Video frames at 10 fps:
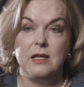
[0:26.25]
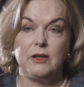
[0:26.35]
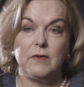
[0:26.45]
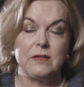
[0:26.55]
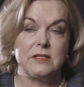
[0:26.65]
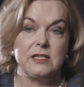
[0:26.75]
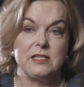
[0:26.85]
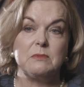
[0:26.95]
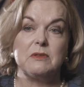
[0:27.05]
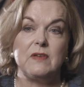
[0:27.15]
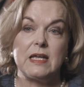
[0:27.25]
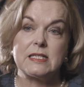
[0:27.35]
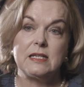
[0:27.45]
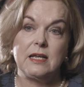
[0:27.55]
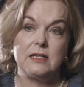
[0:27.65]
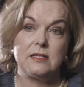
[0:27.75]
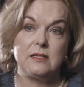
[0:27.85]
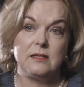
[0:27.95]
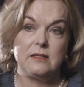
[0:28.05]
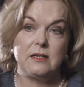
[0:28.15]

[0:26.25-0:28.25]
go out and see some of the vaccinating